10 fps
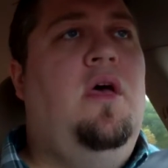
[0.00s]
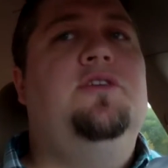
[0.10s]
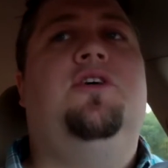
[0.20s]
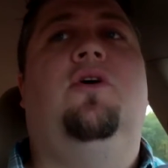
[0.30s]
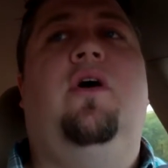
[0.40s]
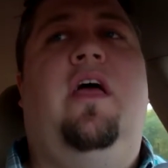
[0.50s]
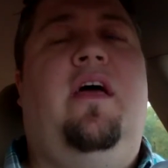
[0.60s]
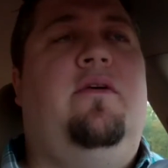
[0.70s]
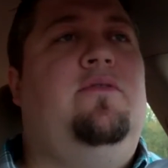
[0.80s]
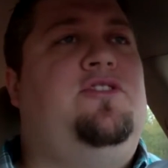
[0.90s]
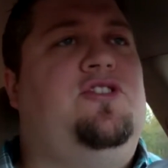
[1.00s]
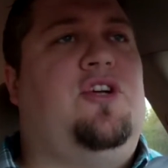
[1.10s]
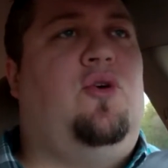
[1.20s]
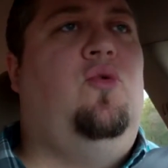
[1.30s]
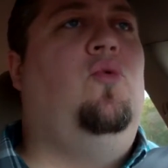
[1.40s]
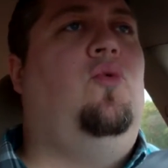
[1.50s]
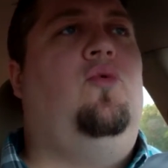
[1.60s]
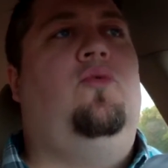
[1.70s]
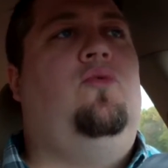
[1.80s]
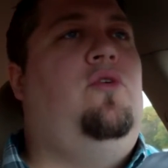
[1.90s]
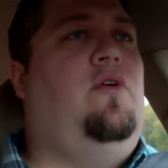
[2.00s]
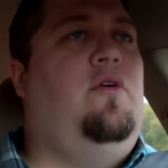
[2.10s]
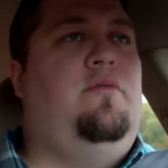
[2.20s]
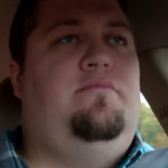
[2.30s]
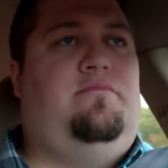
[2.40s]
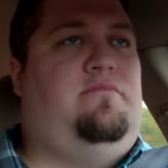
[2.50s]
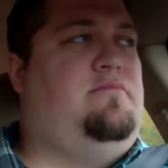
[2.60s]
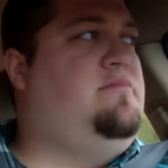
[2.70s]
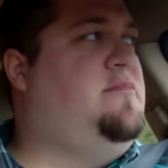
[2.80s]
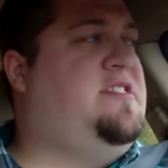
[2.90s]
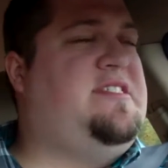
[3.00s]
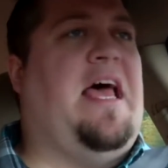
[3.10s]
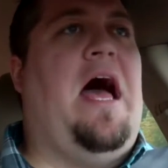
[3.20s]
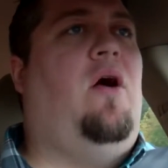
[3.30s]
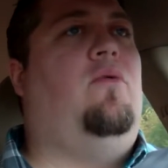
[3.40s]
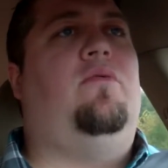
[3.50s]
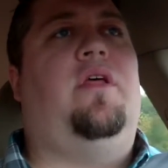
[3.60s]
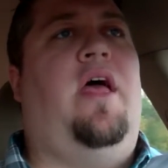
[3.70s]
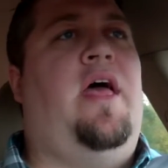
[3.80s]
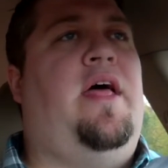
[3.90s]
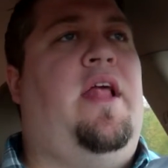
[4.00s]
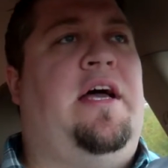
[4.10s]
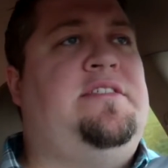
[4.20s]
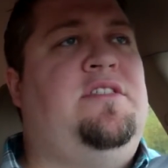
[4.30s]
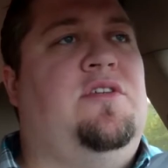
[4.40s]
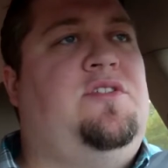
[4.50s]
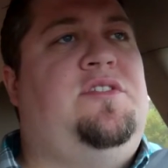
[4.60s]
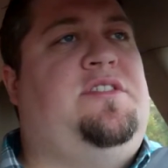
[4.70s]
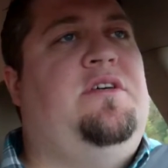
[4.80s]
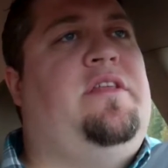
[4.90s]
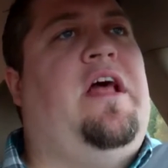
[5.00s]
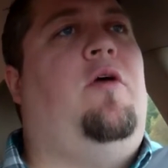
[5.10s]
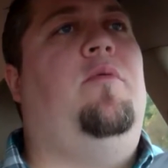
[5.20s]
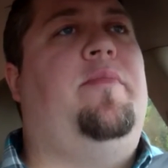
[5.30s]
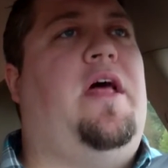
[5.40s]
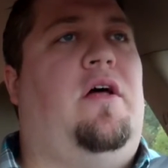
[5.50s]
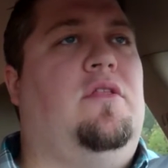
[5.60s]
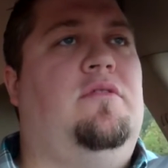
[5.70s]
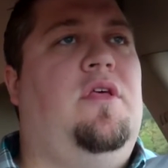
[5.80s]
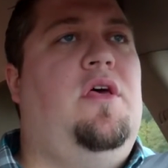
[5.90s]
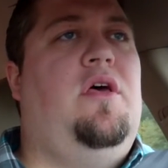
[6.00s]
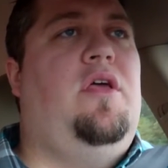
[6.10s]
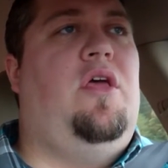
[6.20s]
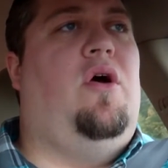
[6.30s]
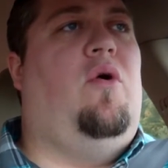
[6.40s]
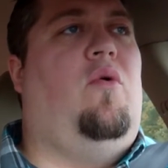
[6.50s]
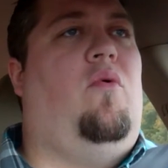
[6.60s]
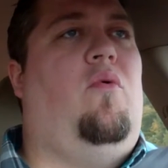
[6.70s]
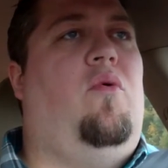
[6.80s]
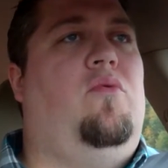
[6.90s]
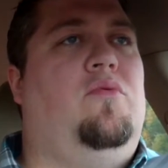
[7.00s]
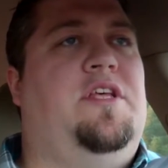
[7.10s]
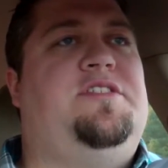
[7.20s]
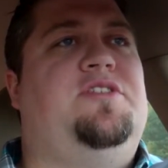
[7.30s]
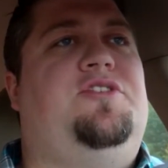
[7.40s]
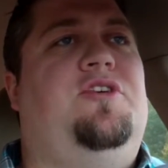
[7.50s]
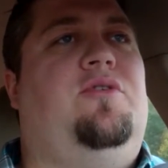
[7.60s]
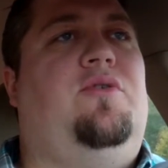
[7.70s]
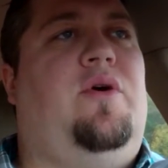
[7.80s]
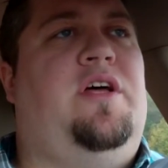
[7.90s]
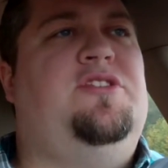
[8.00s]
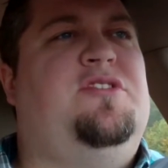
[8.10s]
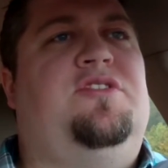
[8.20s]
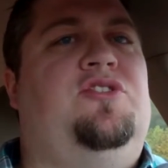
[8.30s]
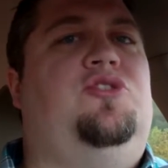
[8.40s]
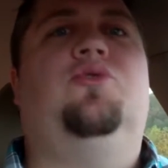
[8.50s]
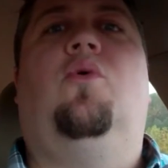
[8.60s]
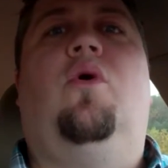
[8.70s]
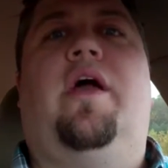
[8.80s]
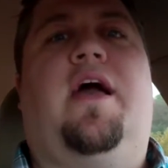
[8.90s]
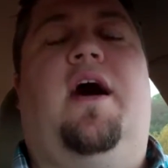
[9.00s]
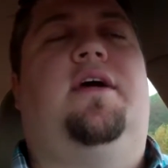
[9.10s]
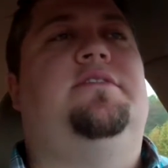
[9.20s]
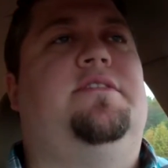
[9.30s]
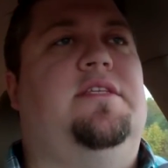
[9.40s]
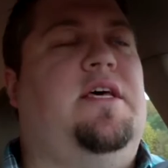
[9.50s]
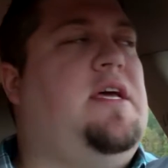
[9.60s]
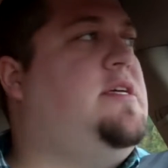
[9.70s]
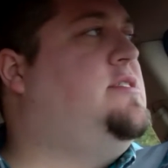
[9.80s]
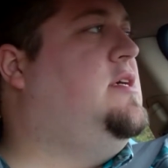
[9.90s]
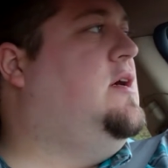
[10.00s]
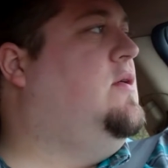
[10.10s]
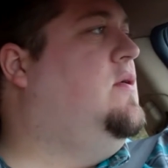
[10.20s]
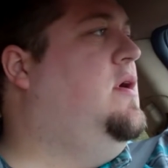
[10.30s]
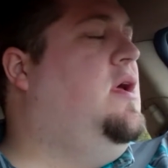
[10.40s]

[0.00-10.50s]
So it was just a cool sound, and it's still an album that I'll, you know, listen to and just enjoy constantly. So